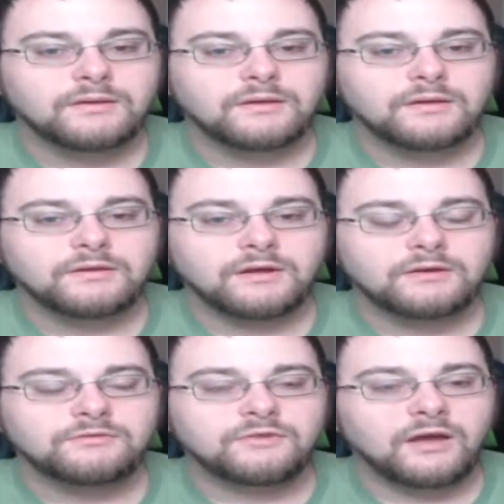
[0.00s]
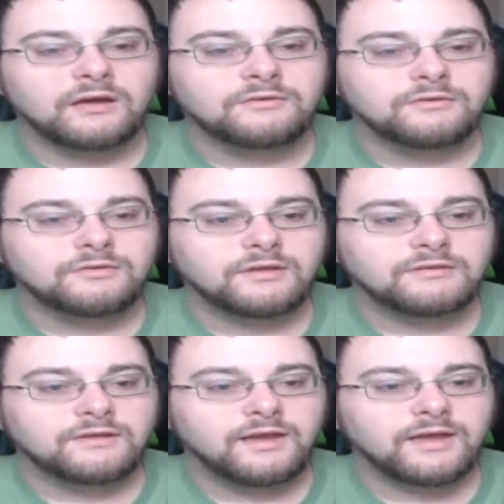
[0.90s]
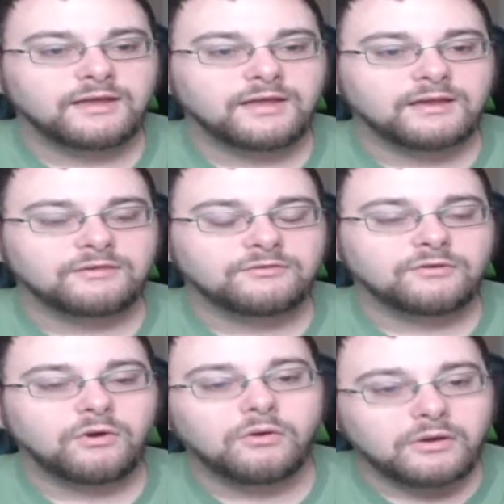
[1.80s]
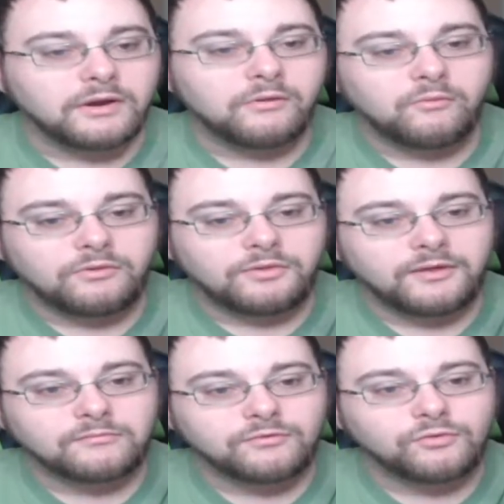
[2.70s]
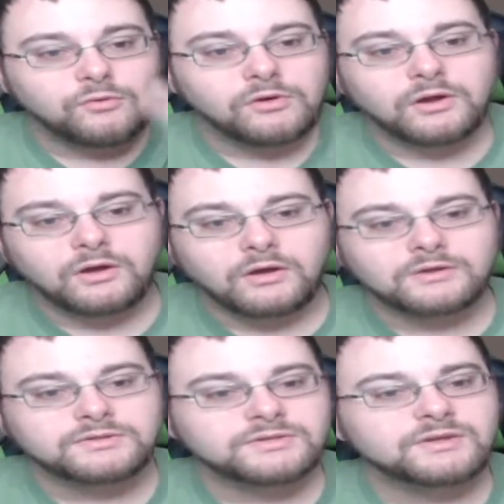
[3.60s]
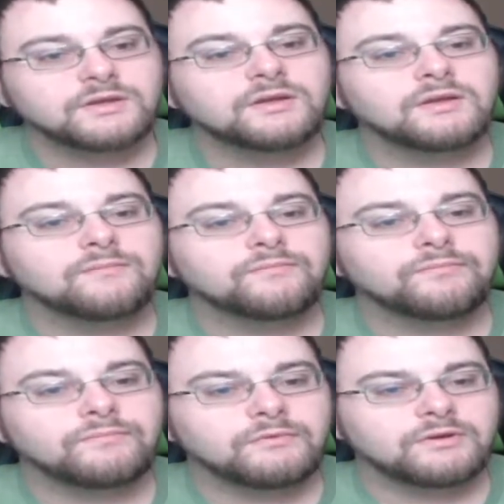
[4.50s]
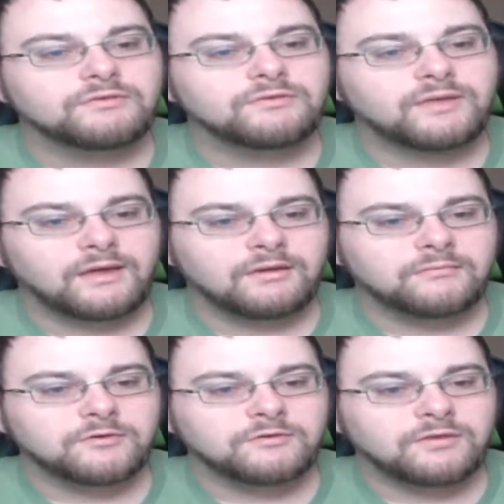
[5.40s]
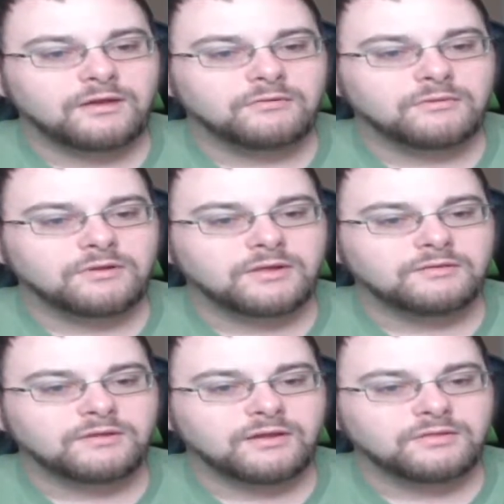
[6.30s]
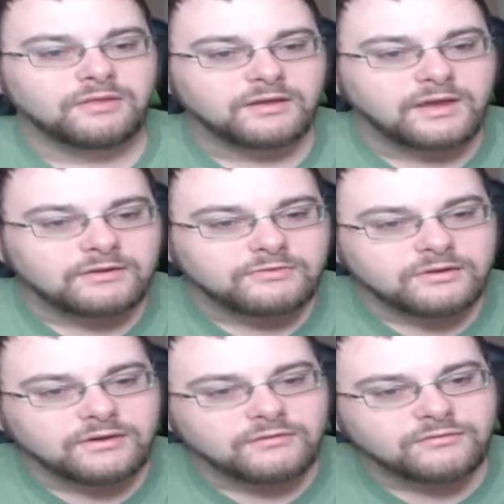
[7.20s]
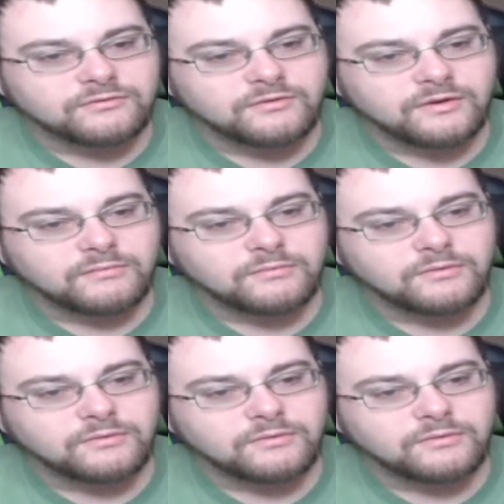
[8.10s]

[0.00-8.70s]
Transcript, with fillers: he dodged under the attack and he's going in with them two claws, which now I'm just now realizing I think actually covers up